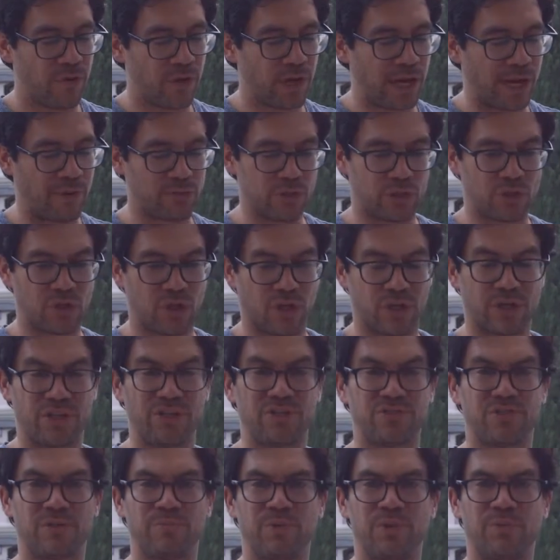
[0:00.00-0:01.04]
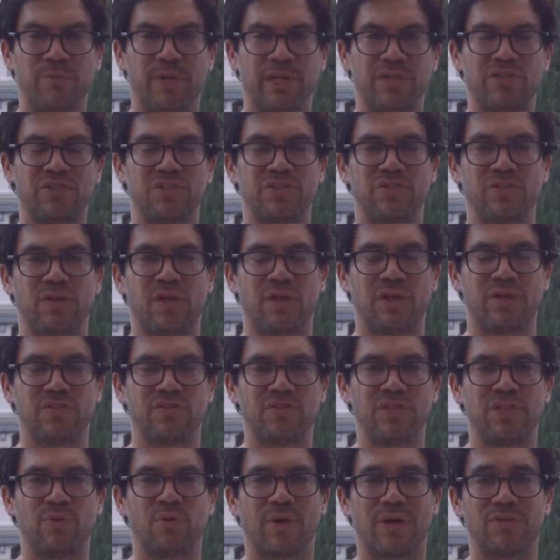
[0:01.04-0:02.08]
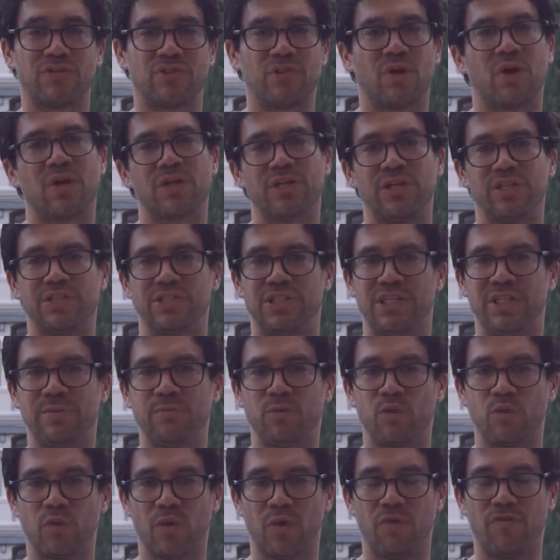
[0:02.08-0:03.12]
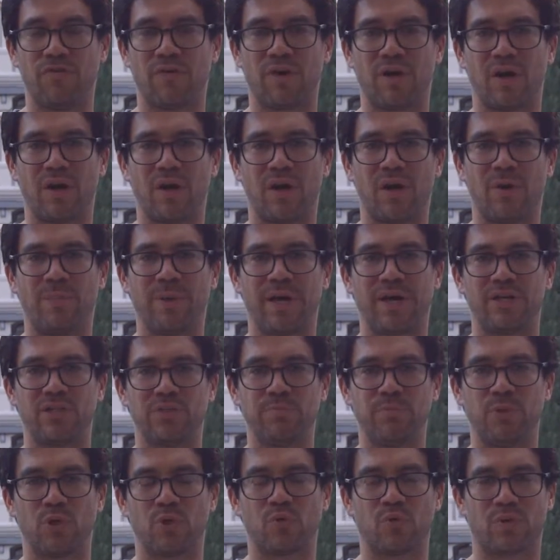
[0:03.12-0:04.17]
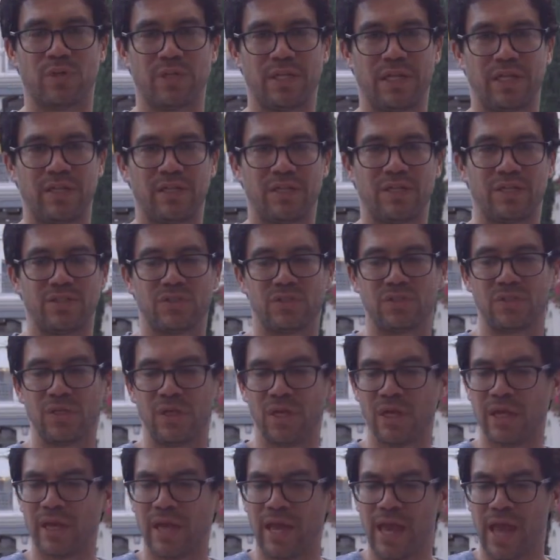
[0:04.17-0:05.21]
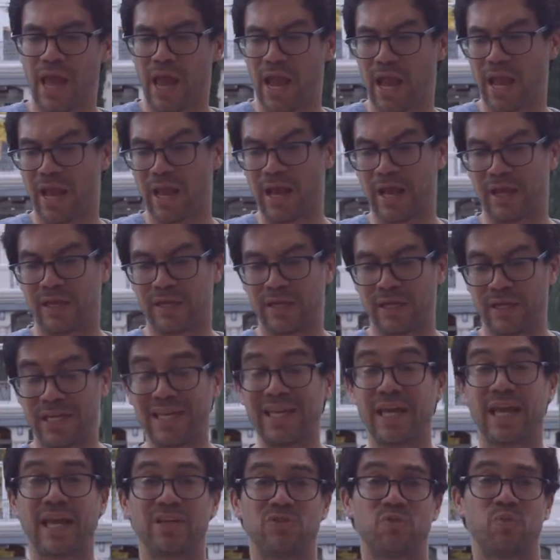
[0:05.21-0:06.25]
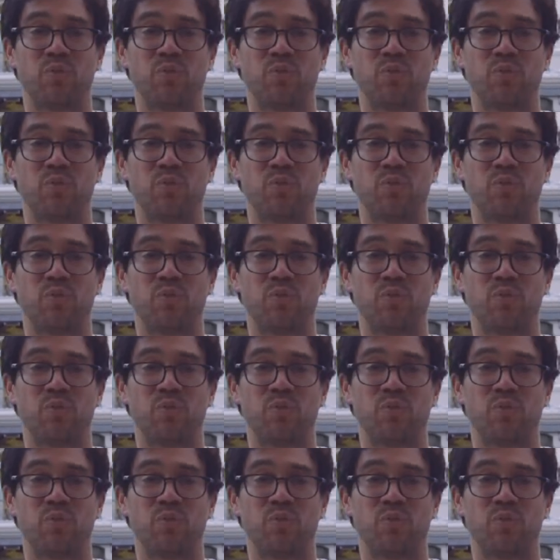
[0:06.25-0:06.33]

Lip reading: I was talking, some of you might have seen where I was talking to Tim Grover about his book, Relentless. And he has